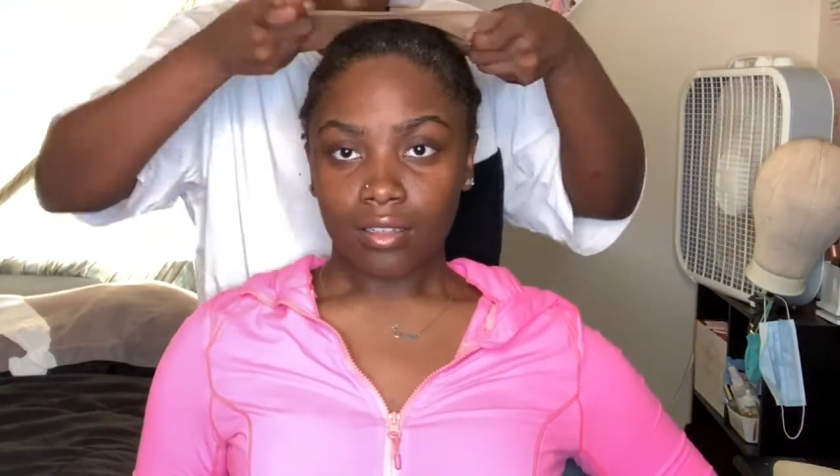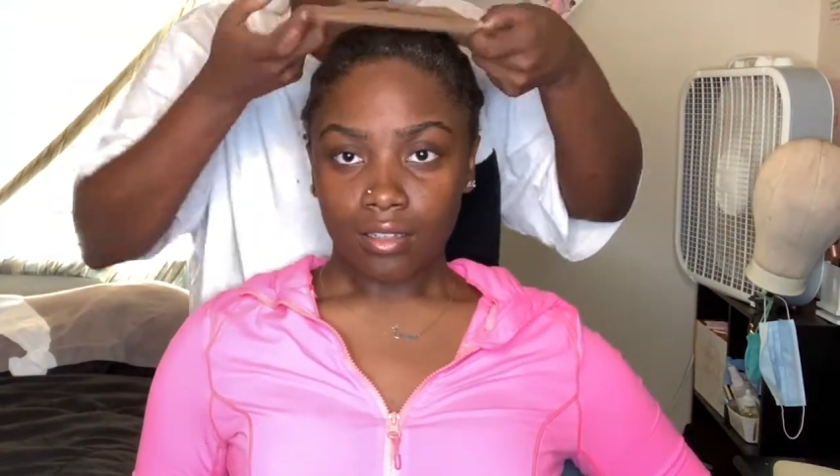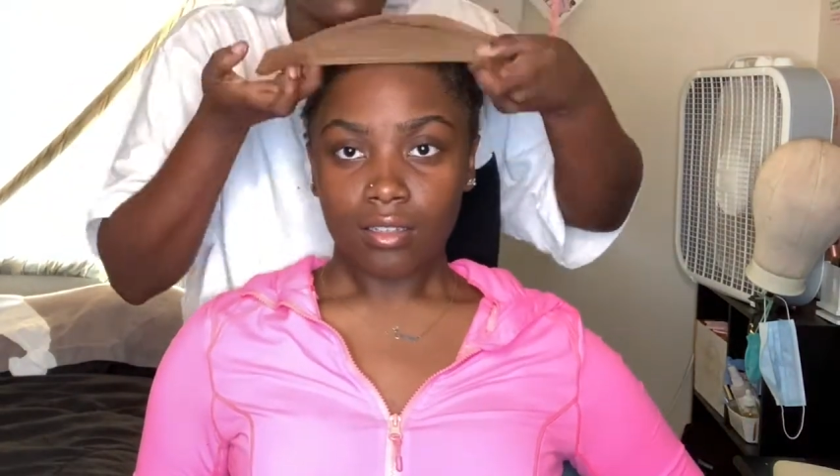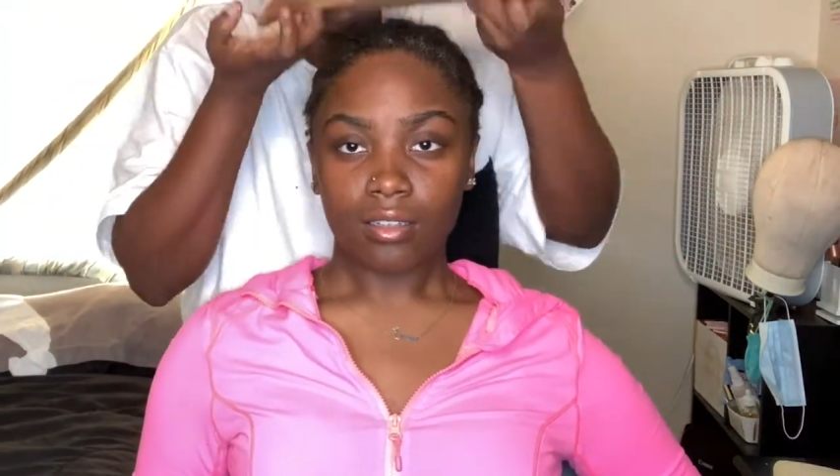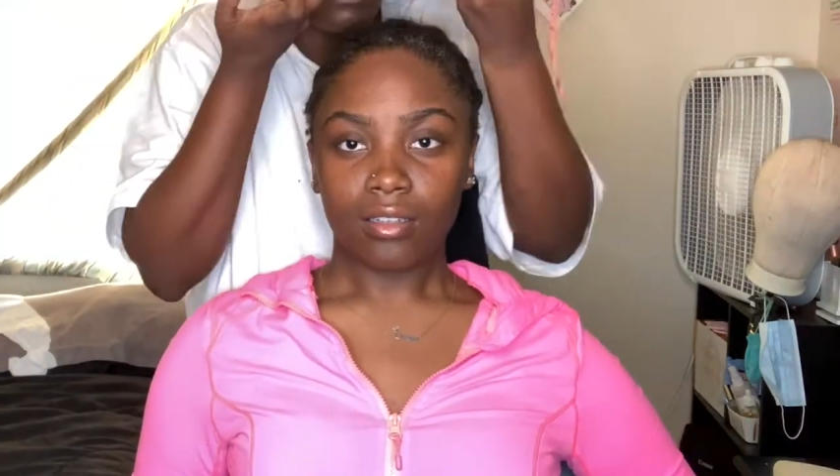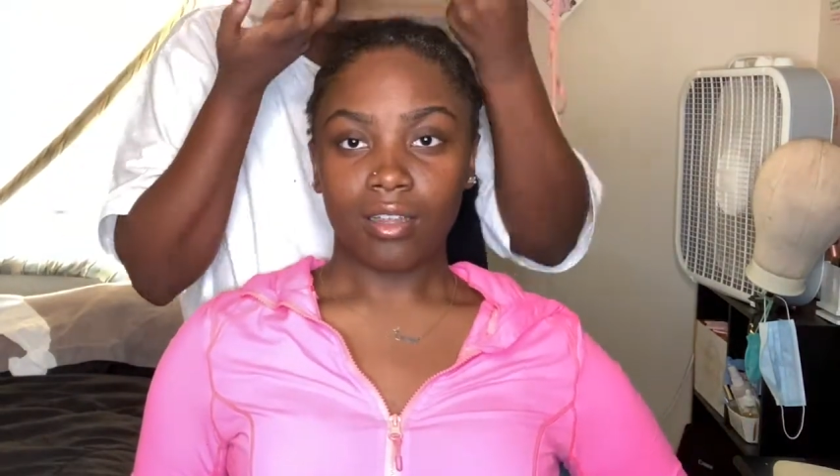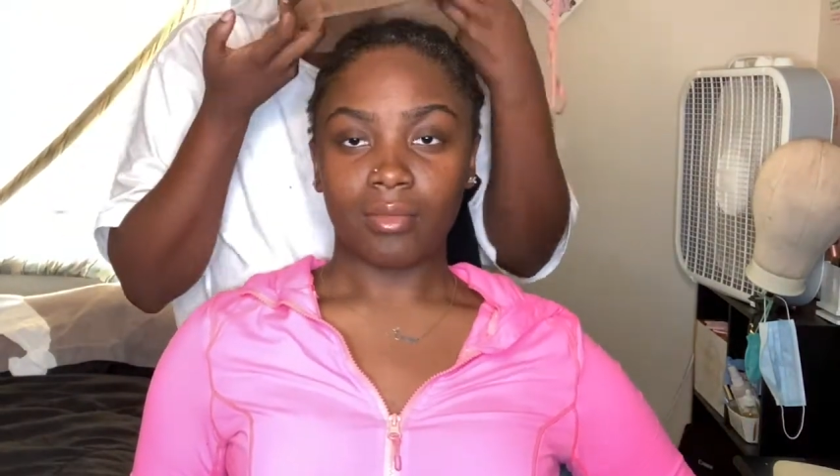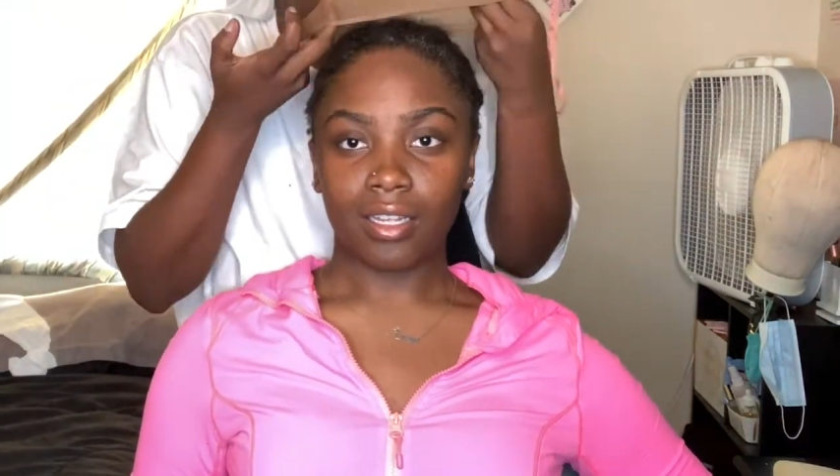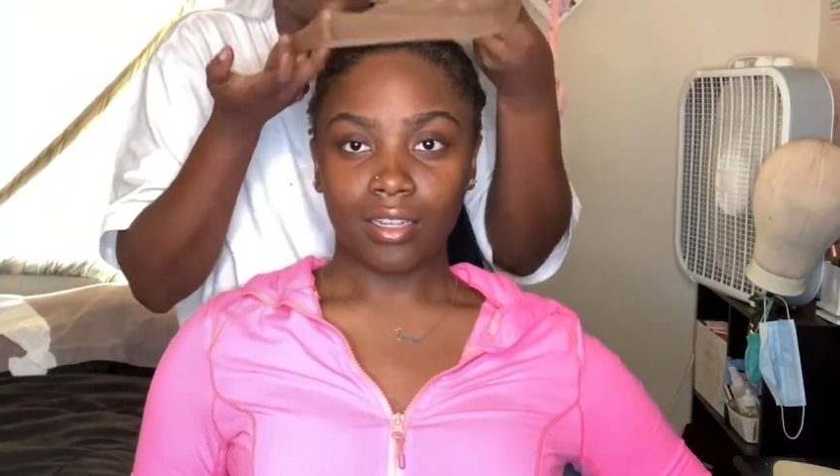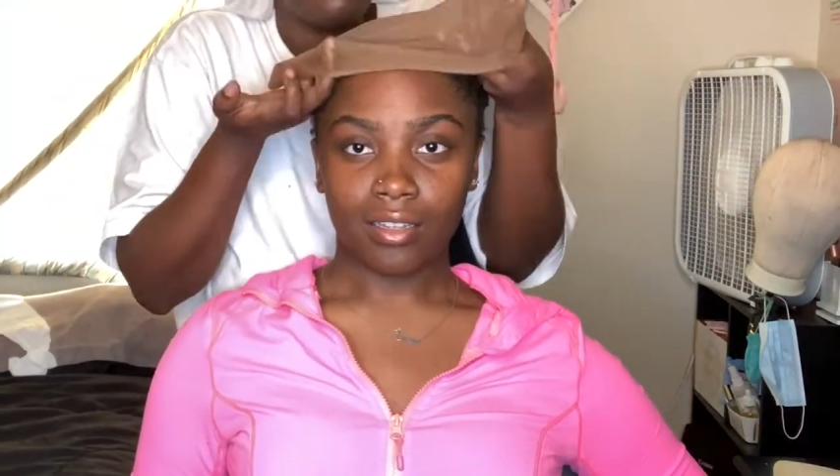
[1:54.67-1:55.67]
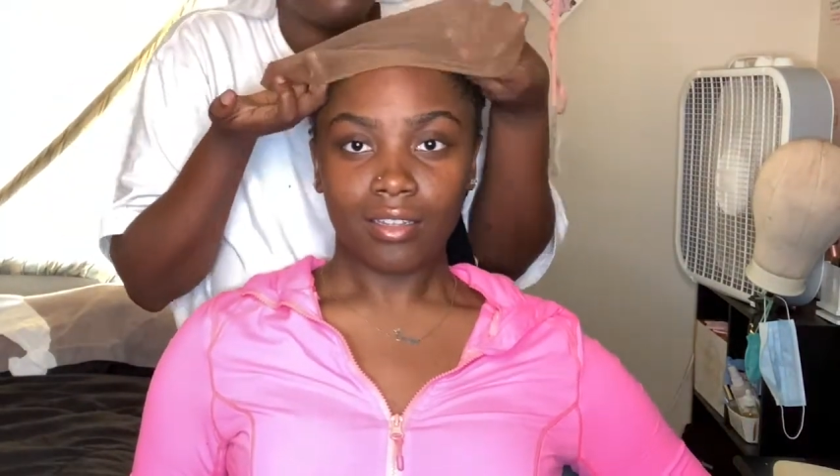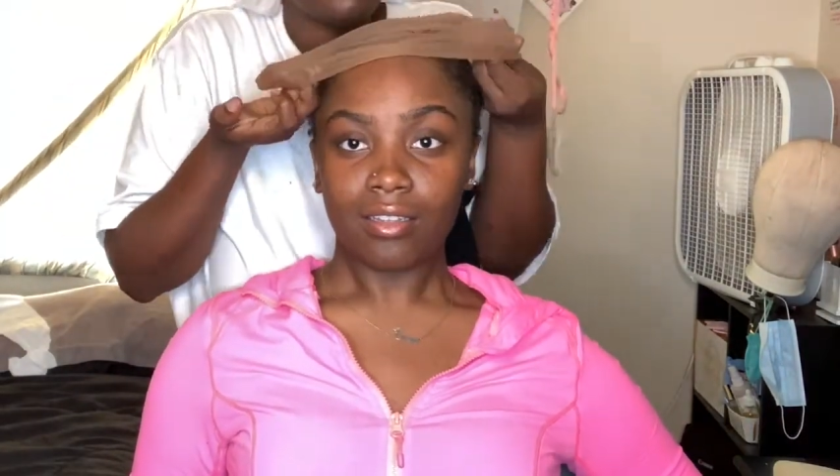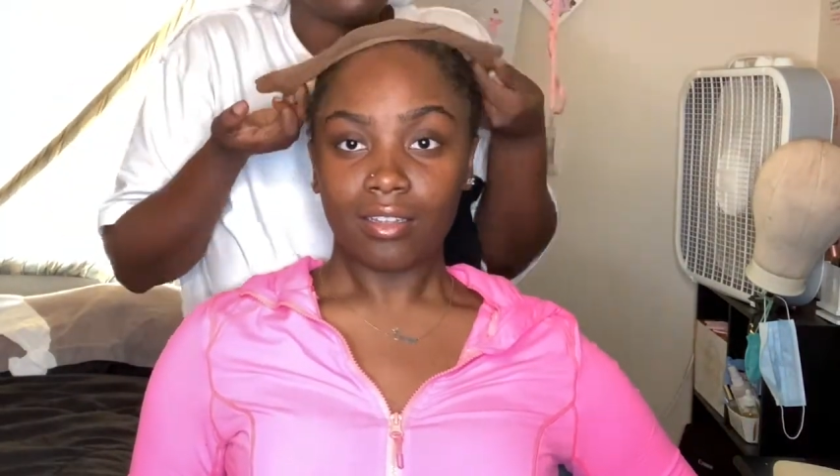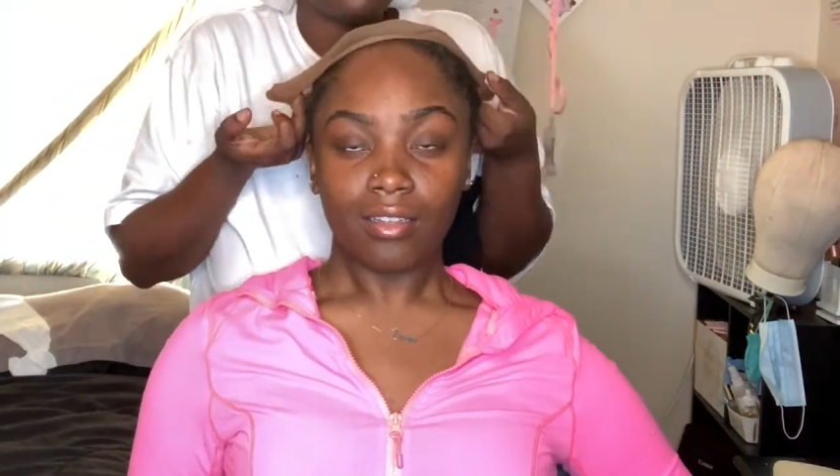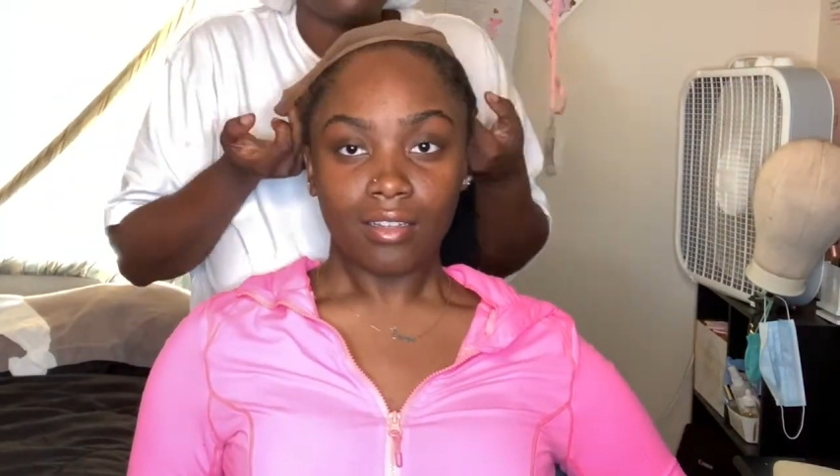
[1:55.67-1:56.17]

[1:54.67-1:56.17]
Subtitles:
We finally got the cap on,